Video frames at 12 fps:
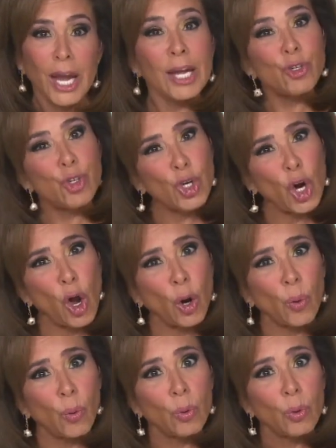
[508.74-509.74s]
And
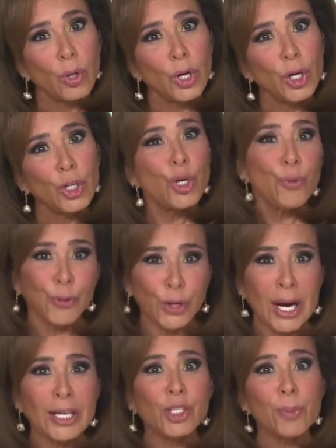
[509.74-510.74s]
Joe, you
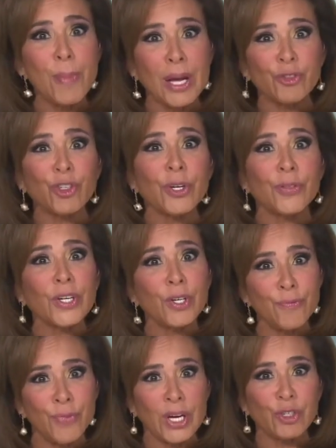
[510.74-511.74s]
forgot to mention at the
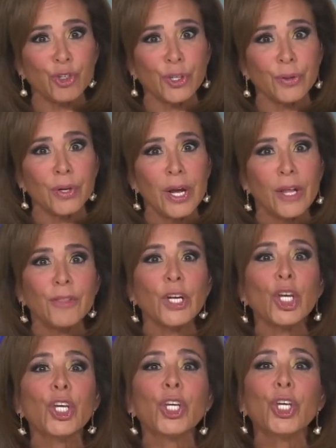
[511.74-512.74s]
convention that
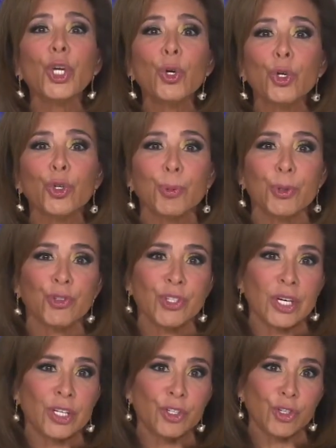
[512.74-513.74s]
a huge
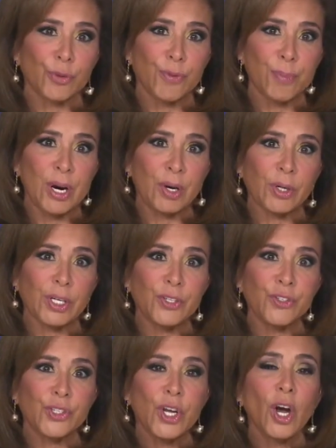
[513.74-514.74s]
percentage of
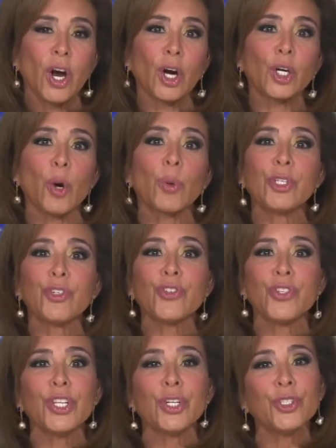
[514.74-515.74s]
Americans are going to
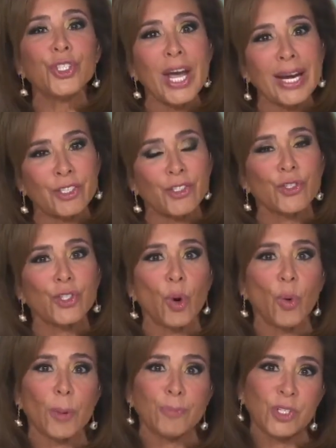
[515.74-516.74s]
see their taxes
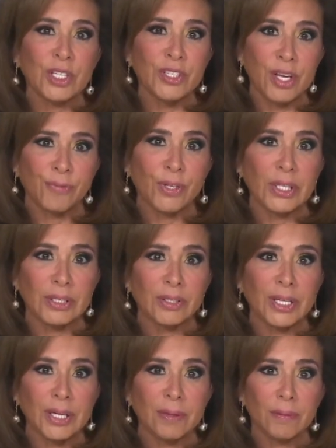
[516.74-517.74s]
go up
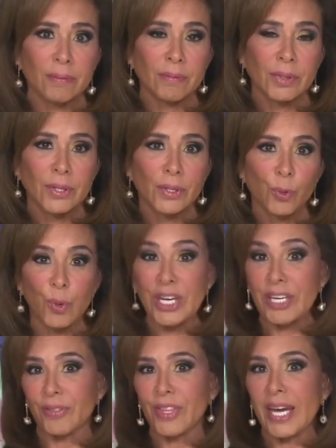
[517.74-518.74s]
significantly. We
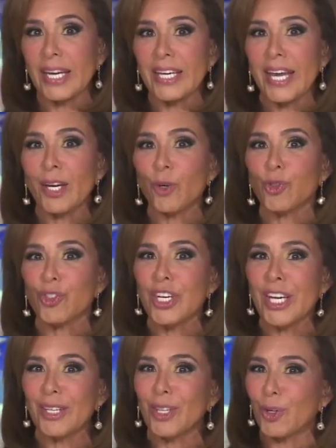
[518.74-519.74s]
can thank
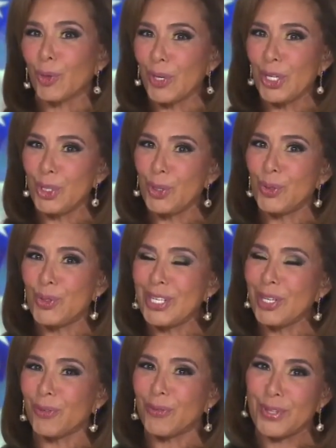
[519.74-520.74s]
AOC and the Green New
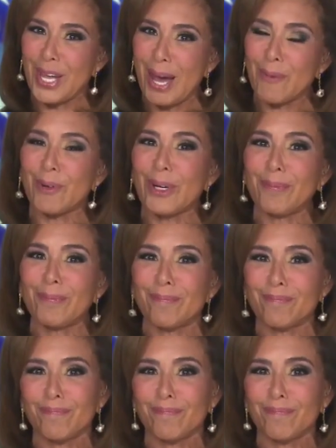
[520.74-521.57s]
Deal for that one.